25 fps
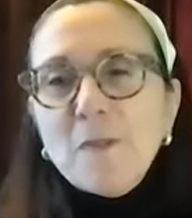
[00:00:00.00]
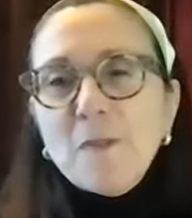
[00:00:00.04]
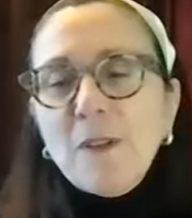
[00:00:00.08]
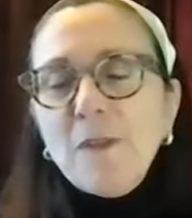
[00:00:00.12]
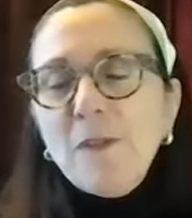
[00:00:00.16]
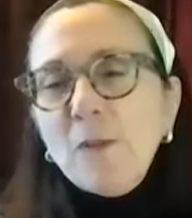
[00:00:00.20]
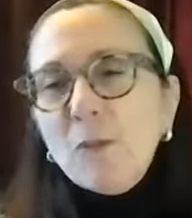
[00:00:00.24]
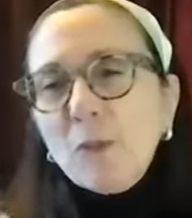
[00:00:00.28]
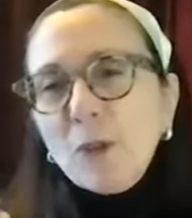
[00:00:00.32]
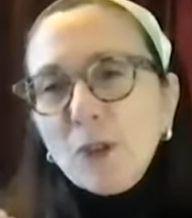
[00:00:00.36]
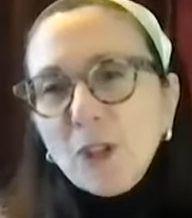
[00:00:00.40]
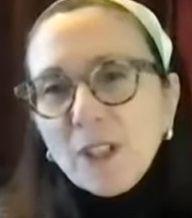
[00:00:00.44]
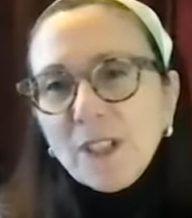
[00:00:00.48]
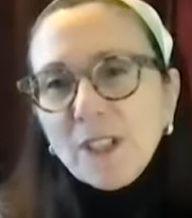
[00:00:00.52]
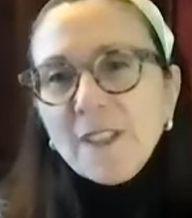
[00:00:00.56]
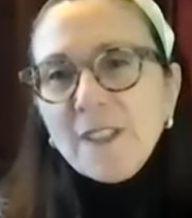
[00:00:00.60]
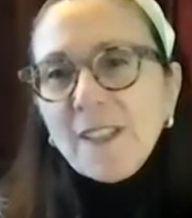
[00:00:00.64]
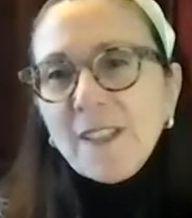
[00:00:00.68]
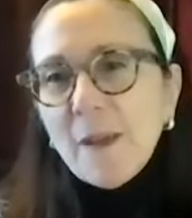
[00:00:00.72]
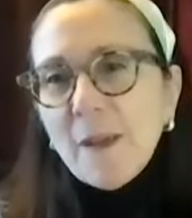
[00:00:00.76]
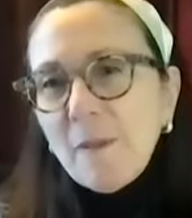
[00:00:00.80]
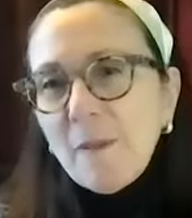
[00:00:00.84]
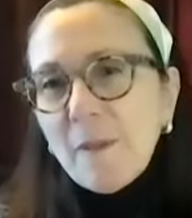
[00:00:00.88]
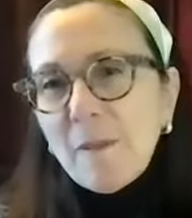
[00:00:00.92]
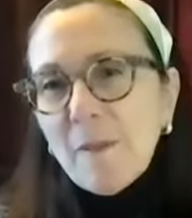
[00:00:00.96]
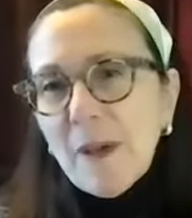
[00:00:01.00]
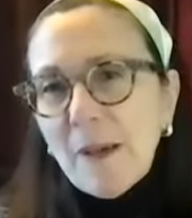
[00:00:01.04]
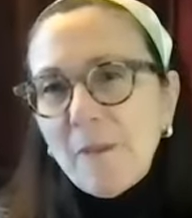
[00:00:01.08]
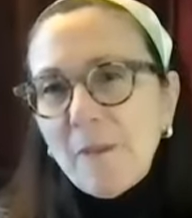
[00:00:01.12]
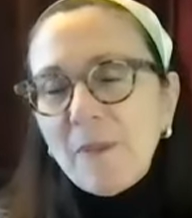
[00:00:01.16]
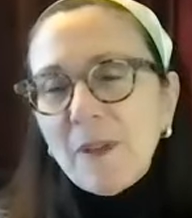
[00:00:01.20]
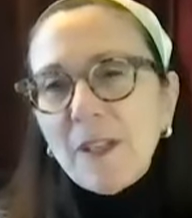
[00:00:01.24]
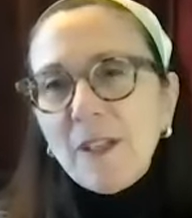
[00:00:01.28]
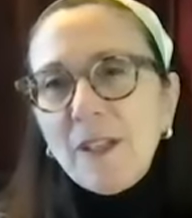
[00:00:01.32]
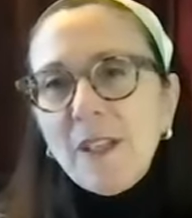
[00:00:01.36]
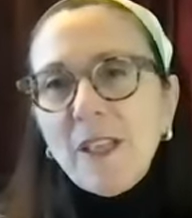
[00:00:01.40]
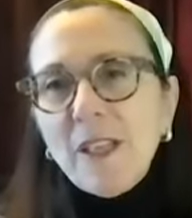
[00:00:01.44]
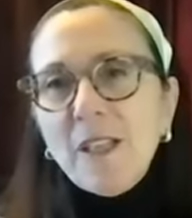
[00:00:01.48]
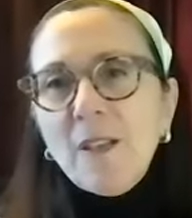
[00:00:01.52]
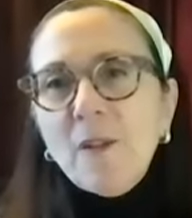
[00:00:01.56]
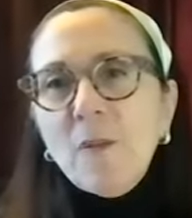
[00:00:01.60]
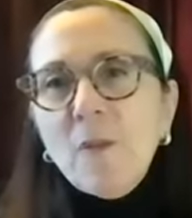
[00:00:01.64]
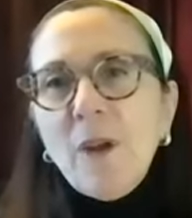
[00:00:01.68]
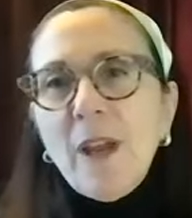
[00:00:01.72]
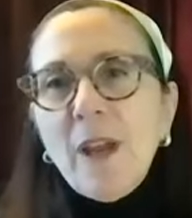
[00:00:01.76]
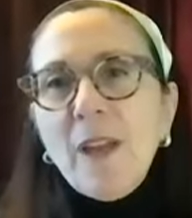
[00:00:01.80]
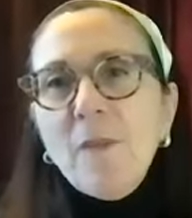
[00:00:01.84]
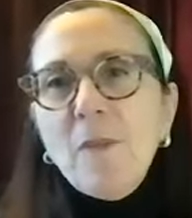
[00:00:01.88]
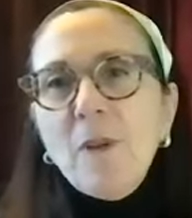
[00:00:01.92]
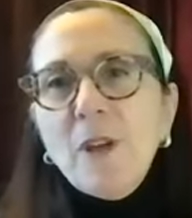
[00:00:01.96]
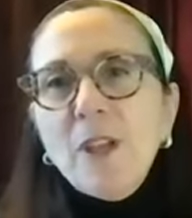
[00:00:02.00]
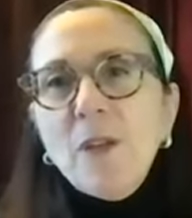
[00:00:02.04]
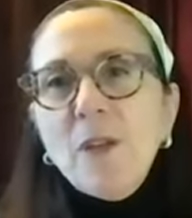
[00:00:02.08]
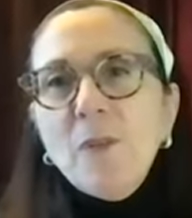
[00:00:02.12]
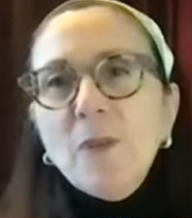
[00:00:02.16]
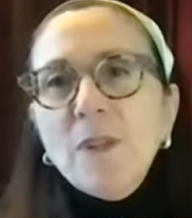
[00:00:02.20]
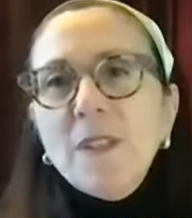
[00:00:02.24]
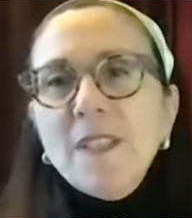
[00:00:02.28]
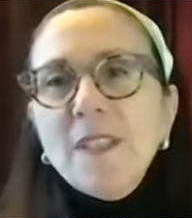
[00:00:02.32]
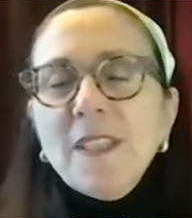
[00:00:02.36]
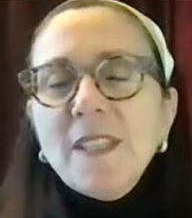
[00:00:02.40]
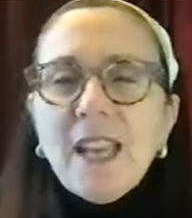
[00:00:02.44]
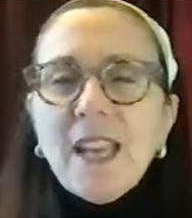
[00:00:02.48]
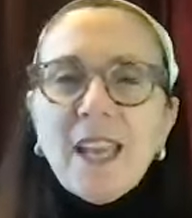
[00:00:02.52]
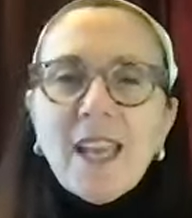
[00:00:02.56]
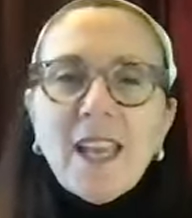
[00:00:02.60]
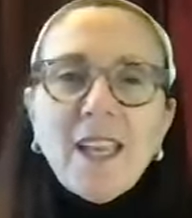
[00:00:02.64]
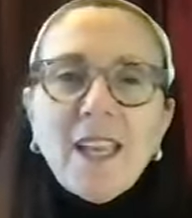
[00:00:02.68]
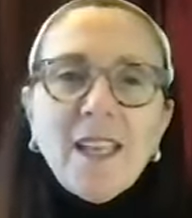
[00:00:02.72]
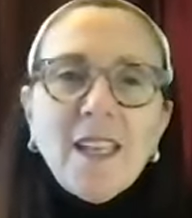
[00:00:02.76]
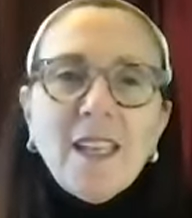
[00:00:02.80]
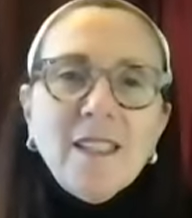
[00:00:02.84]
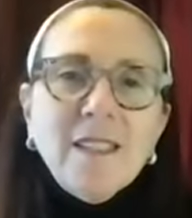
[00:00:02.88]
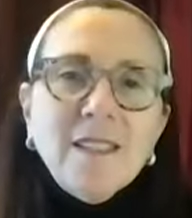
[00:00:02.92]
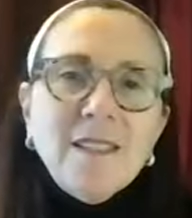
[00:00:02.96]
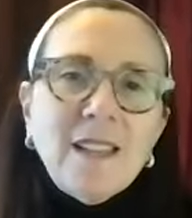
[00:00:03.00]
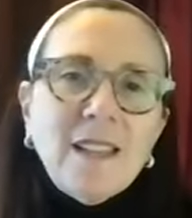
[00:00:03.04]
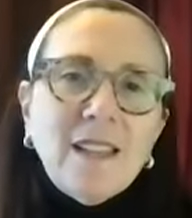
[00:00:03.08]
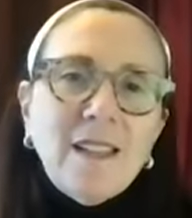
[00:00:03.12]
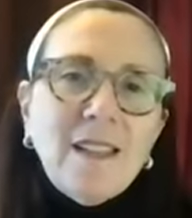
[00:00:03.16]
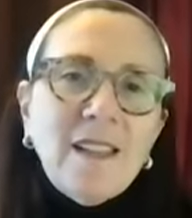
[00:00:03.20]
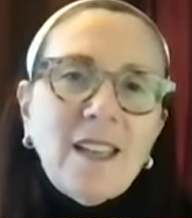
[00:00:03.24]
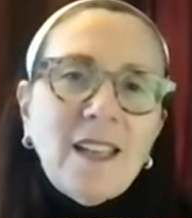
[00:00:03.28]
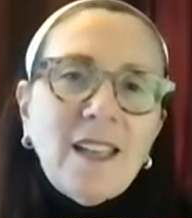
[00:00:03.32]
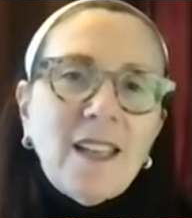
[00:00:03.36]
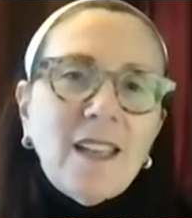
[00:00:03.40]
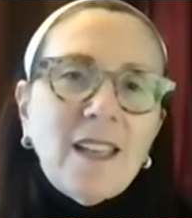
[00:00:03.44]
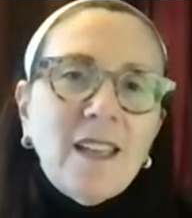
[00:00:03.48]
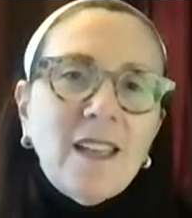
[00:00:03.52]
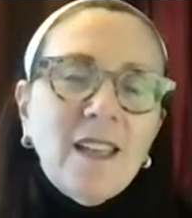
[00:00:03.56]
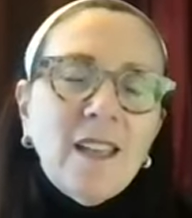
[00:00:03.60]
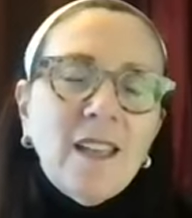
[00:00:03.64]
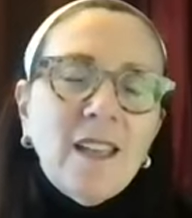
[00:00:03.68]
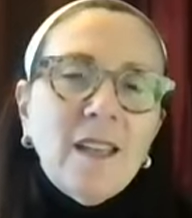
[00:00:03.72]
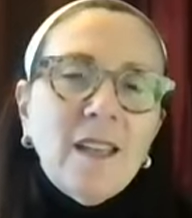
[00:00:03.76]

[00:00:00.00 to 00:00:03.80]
But if you were going to sum them up in a way, what you would say is that they're